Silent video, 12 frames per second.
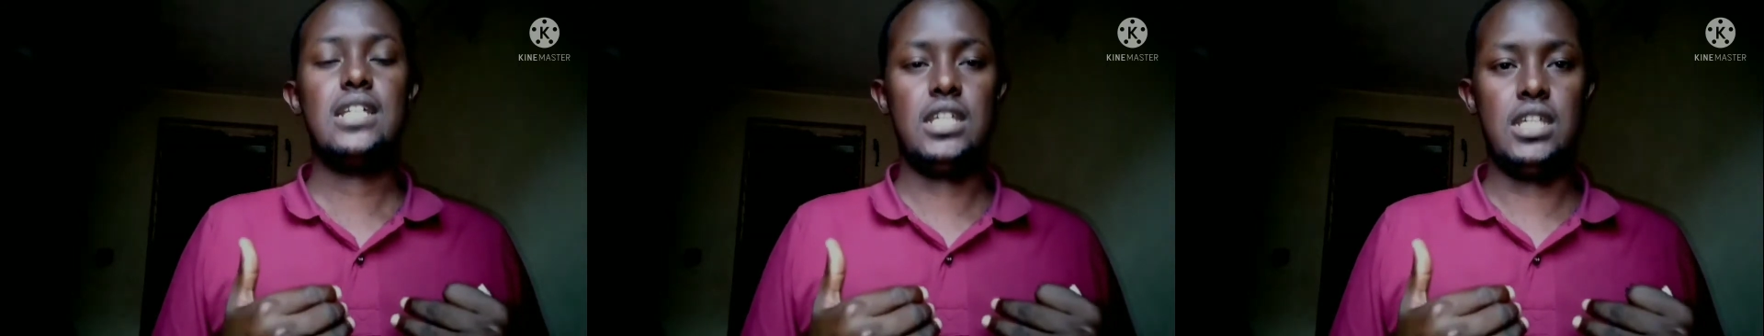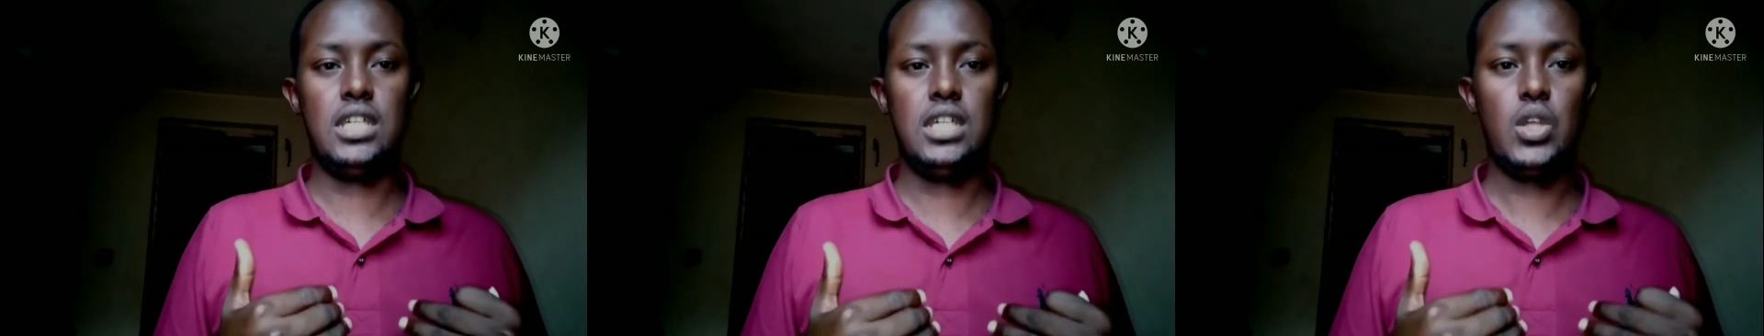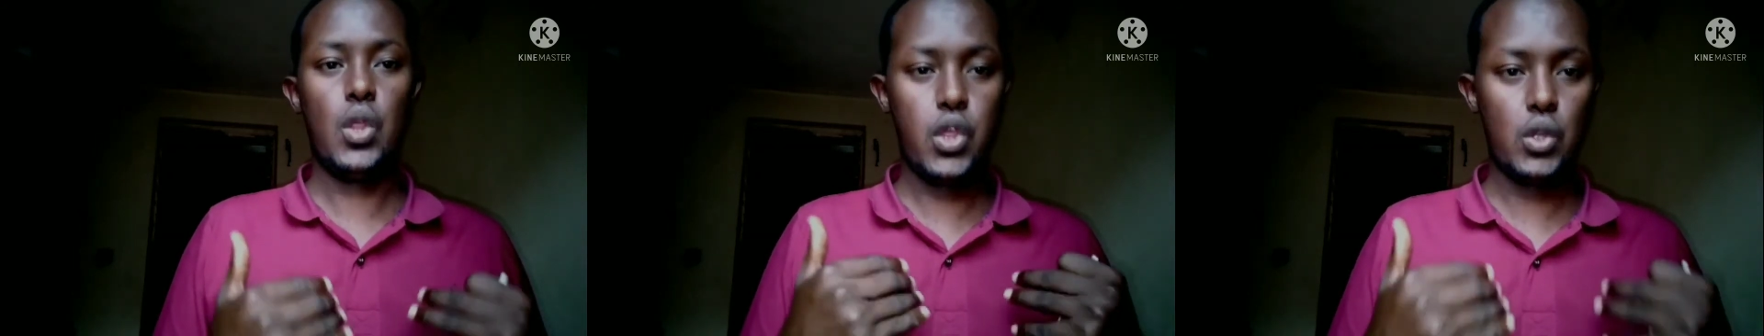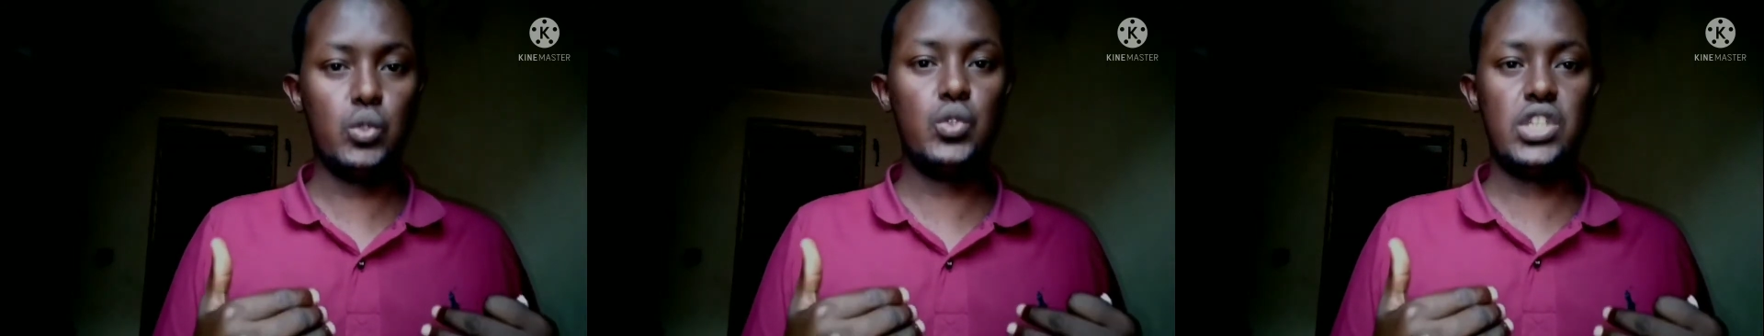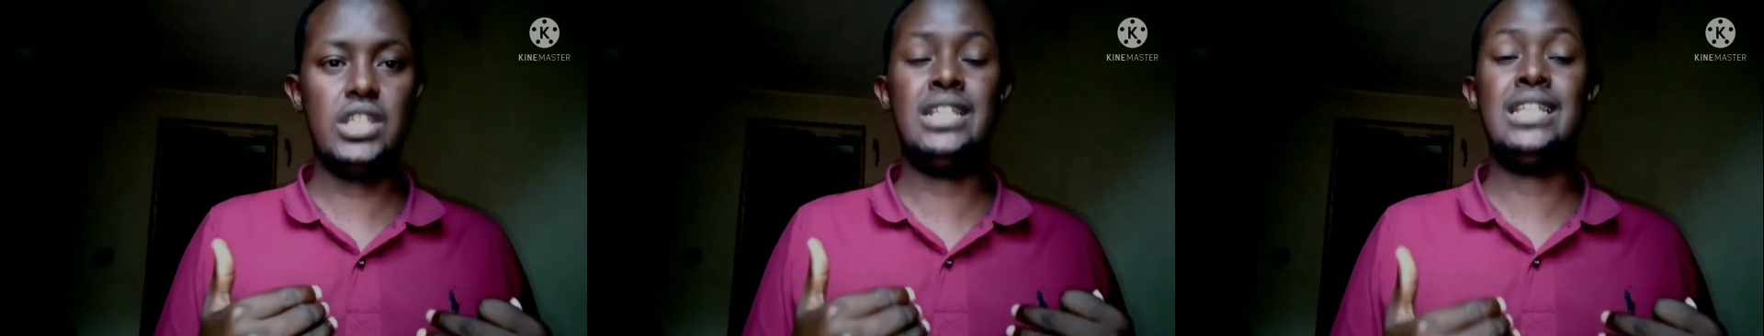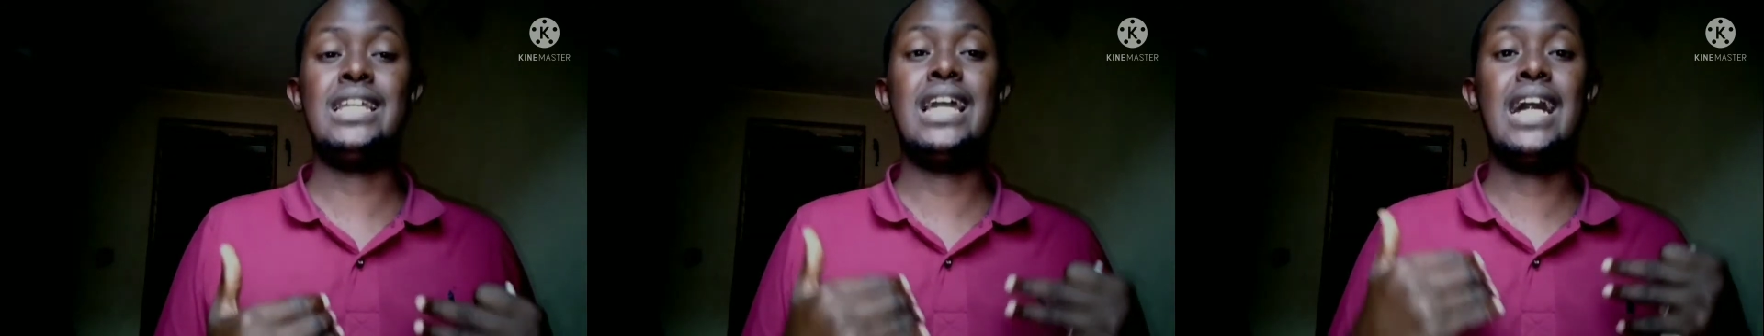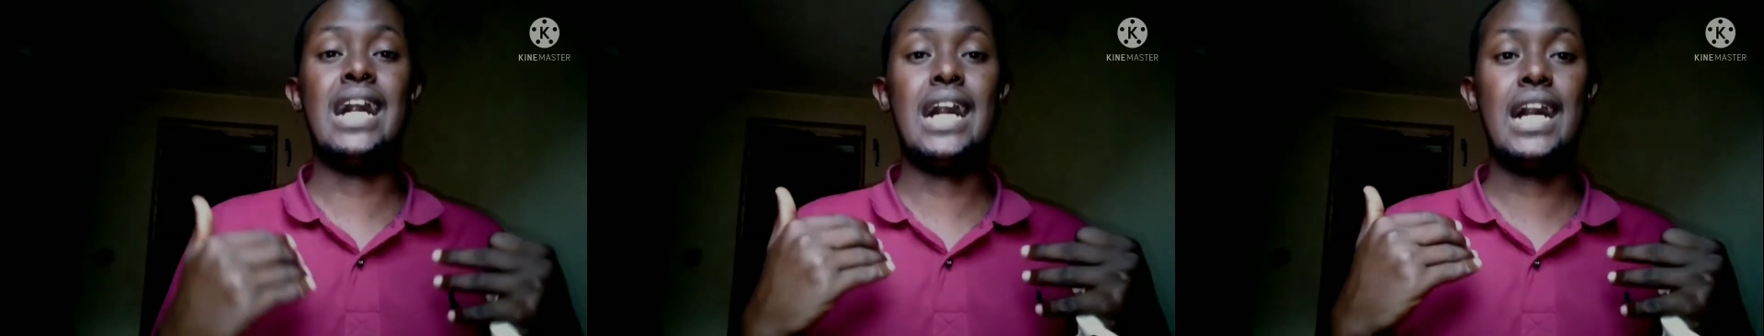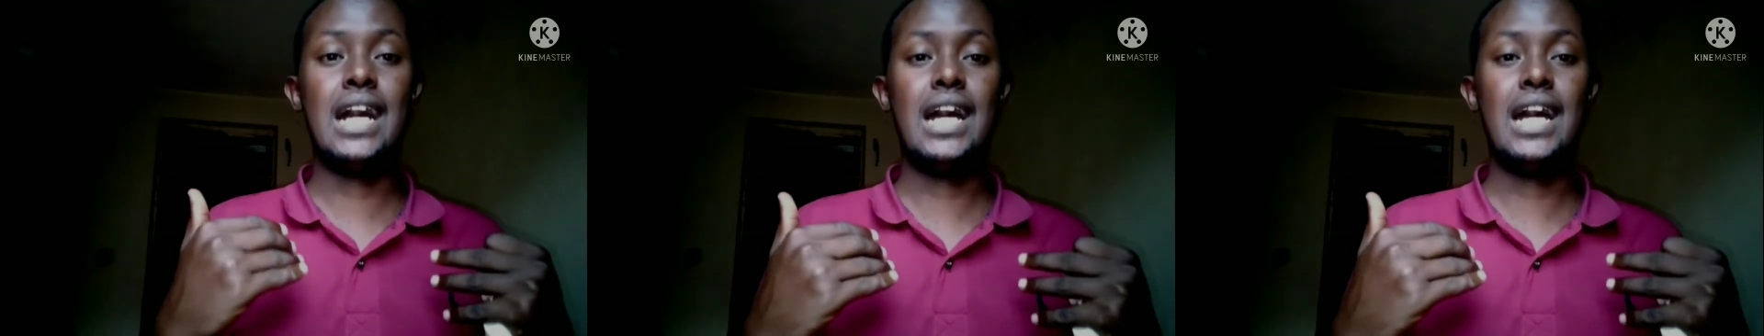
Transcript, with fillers: uh, thought in their